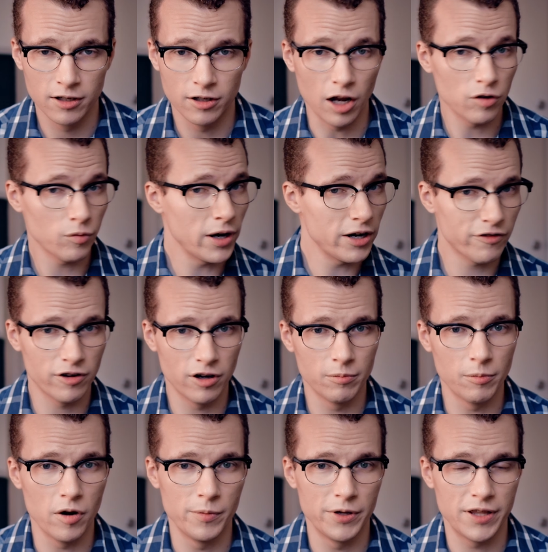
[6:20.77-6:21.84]
not aware for a
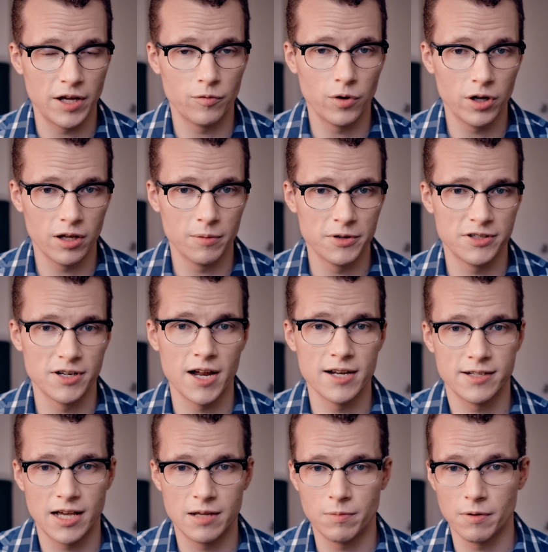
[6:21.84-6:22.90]
moment that William is
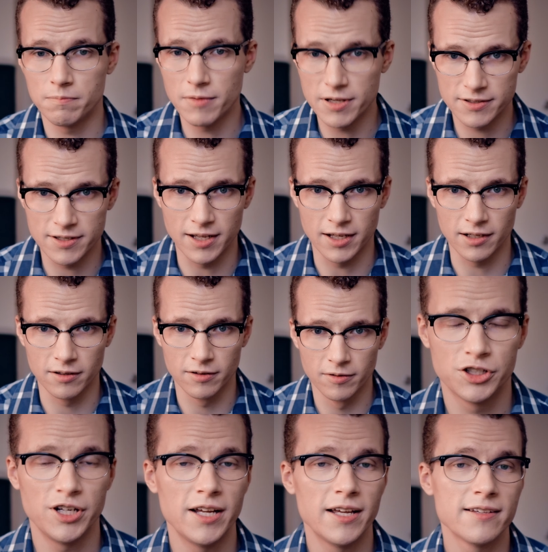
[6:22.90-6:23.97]
not dead but missing,
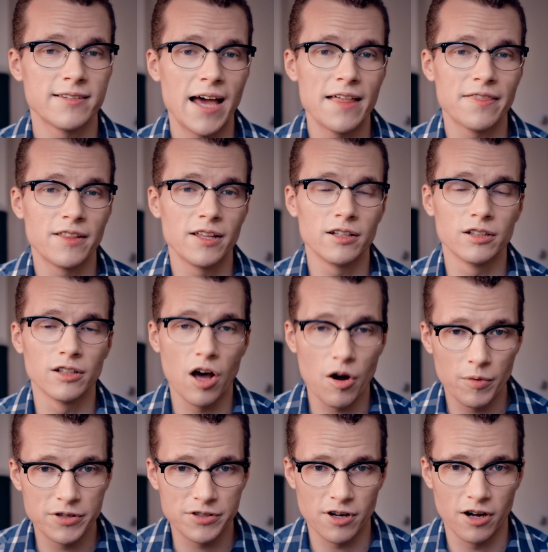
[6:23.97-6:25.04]
she is at the
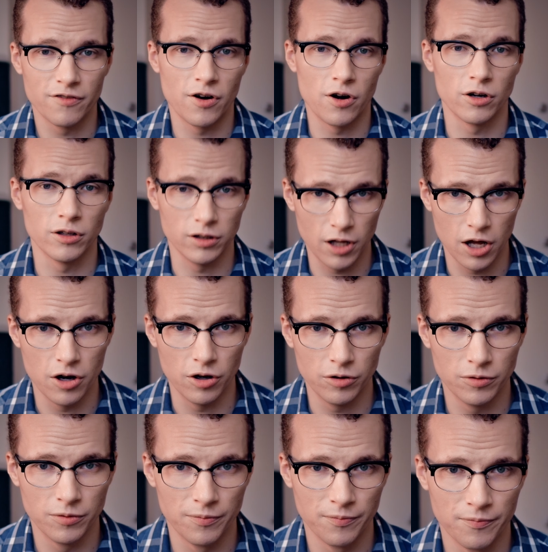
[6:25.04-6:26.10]
lowest of her
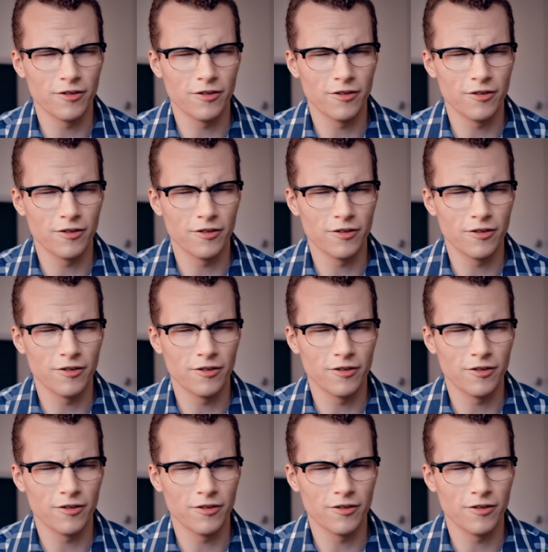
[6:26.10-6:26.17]
low.